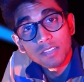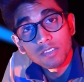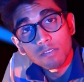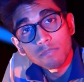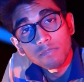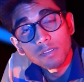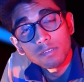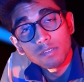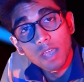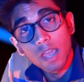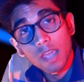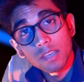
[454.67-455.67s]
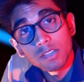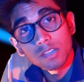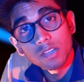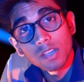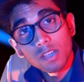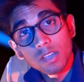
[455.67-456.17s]
surface and
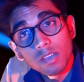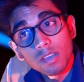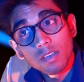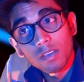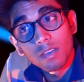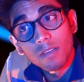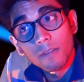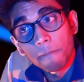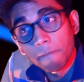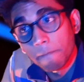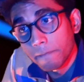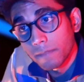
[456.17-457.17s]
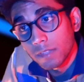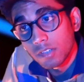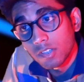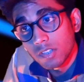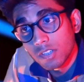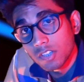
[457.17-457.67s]

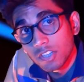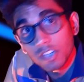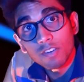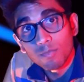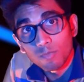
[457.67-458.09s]
the tear